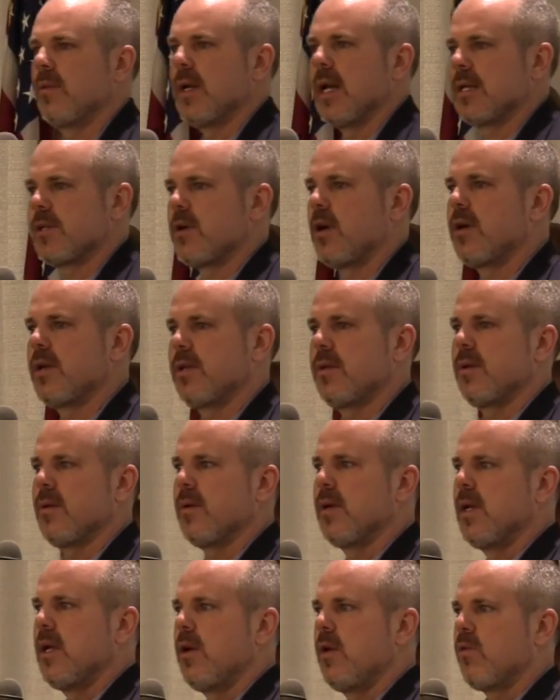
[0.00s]
when I started
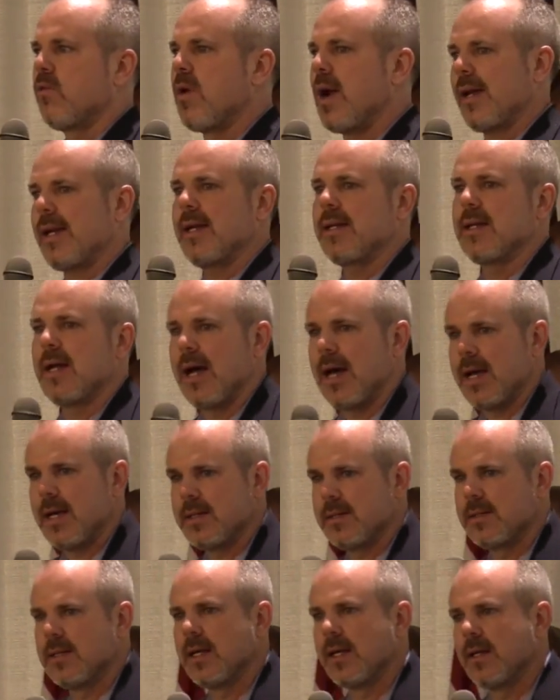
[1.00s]
to
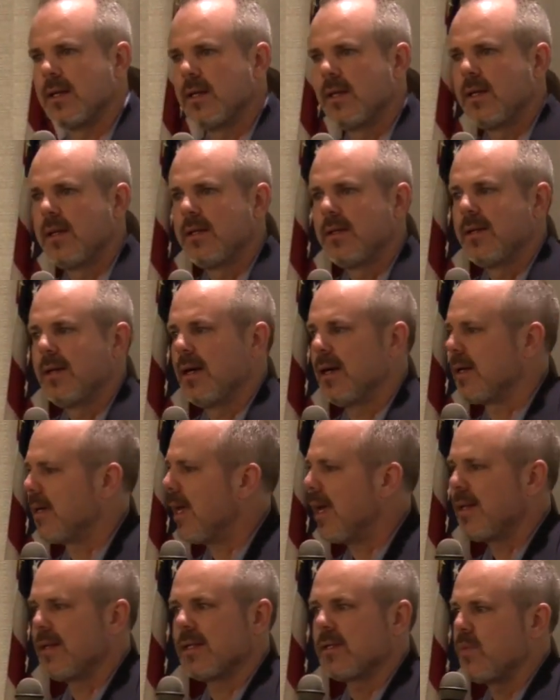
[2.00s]
recognize that,
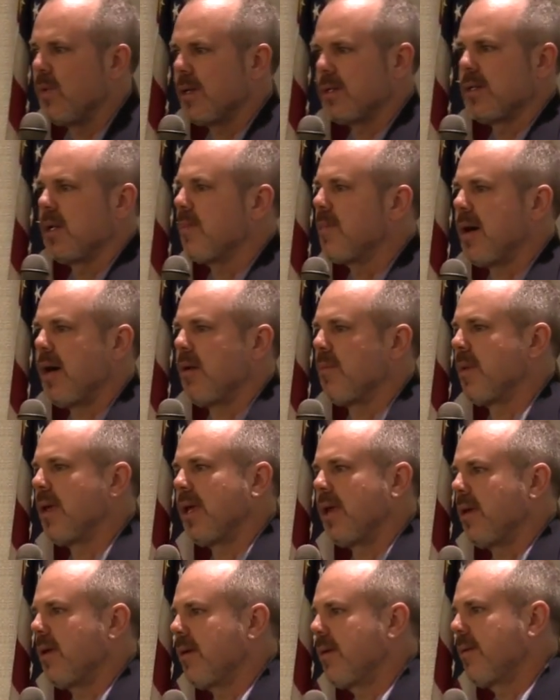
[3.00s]
again, this wasn't about
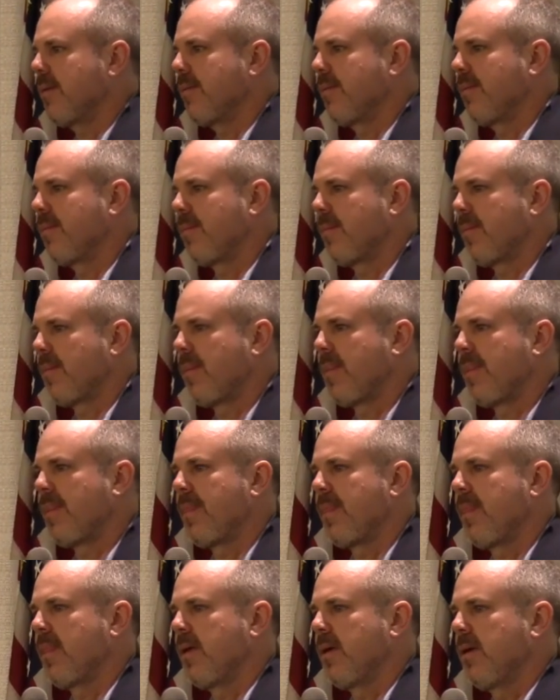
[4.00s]
me.
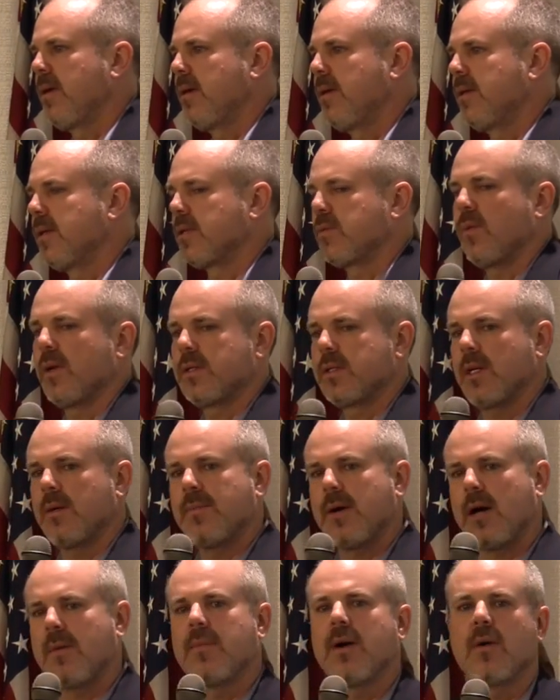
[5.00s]
This wasn't
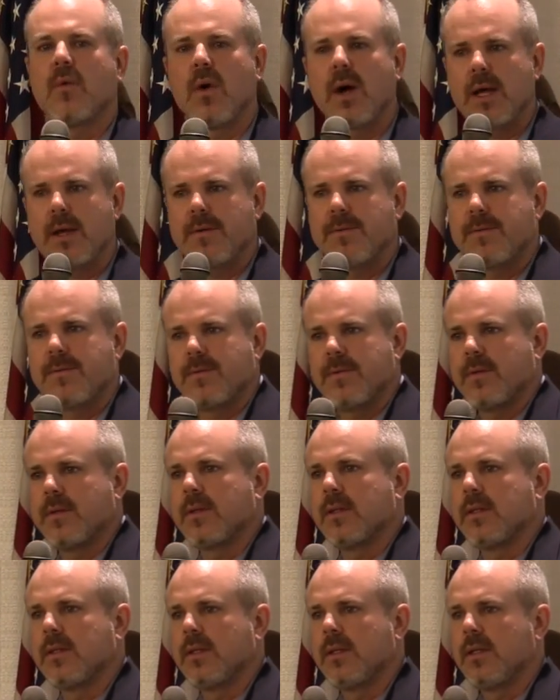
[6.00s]
about my wife.
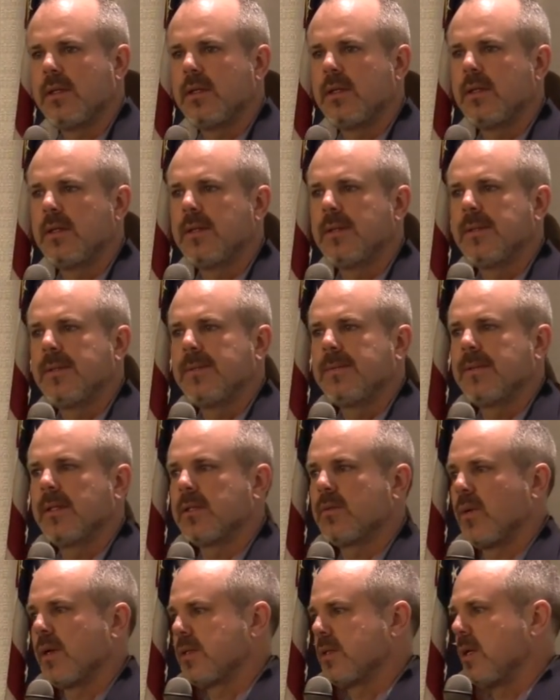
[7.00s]

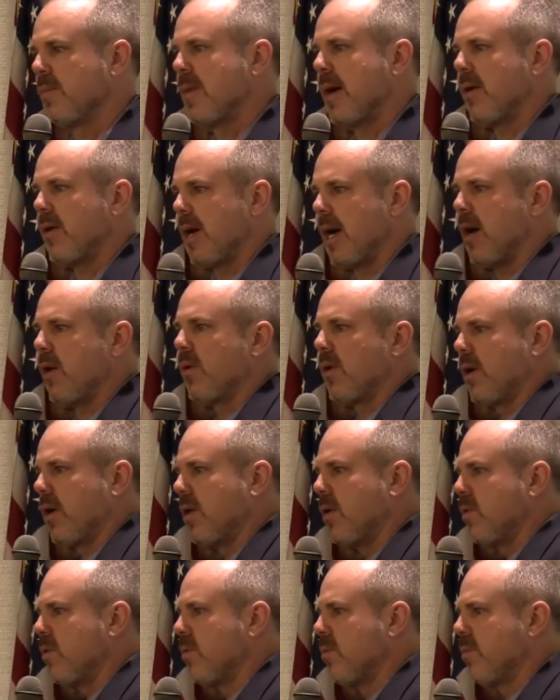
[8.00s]
This wasn't about our
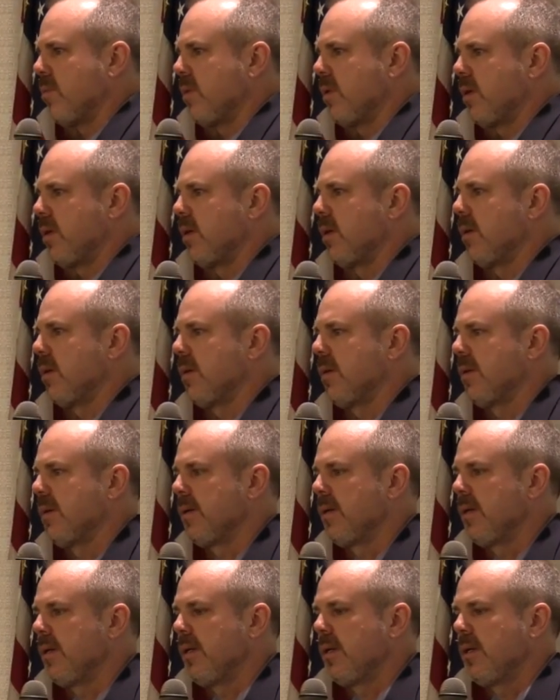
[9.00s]
home.
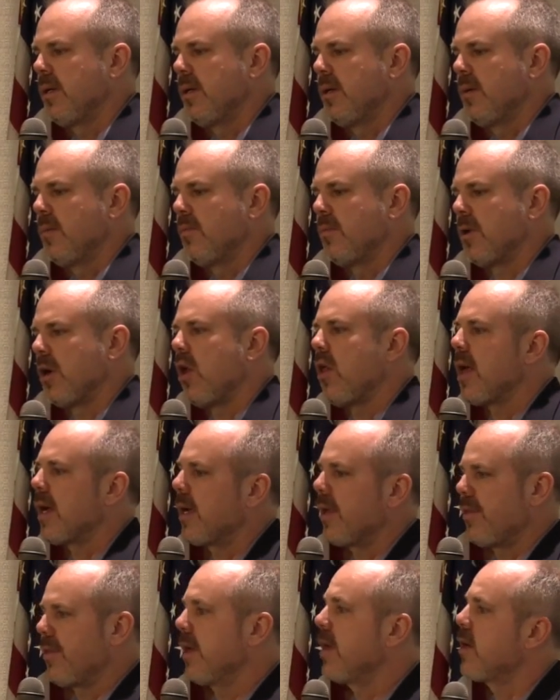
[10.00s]
But all I
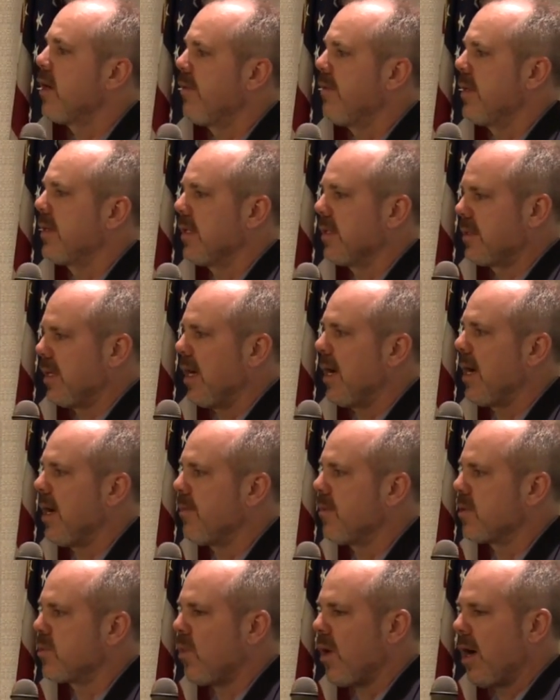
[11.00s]
could think of at the
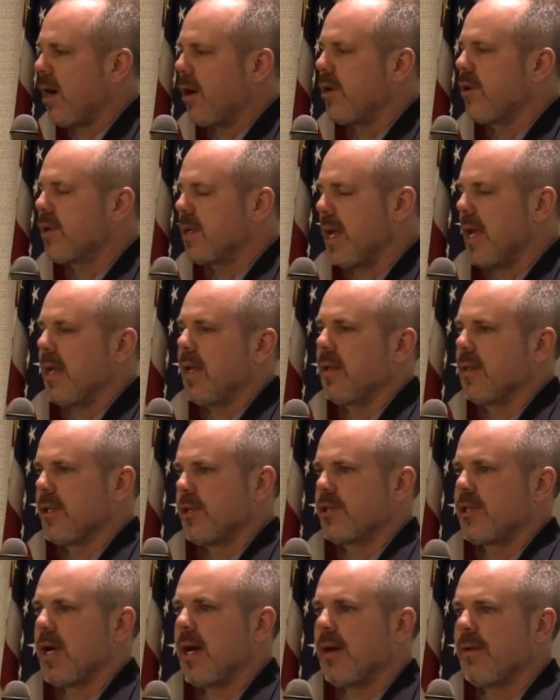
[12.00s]
time was, why are you taking
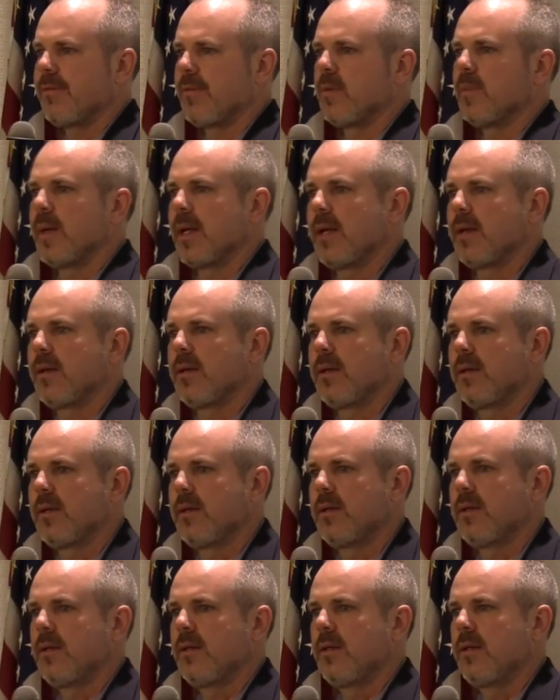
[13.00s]
this child from me?
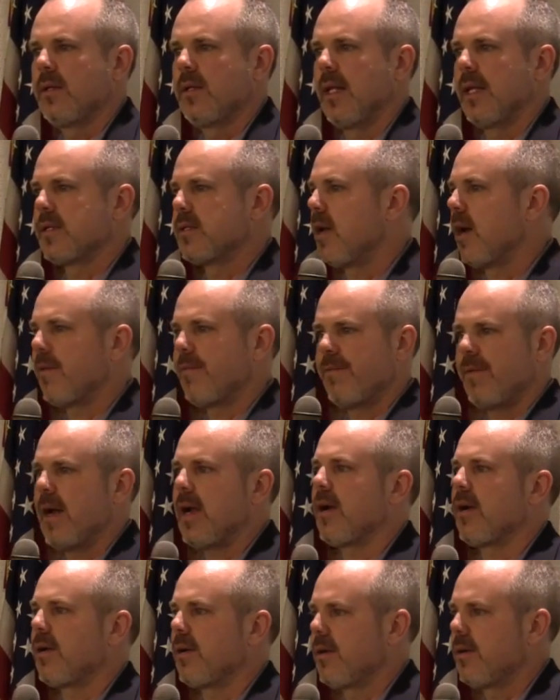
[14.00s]
It's not
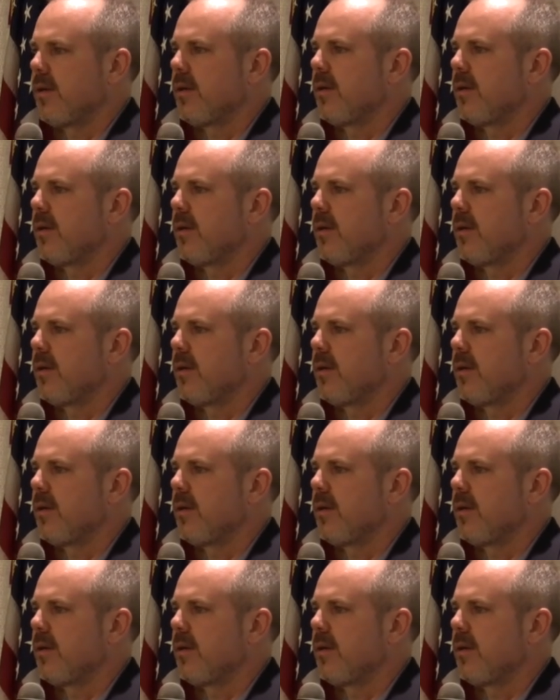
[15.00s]
fair.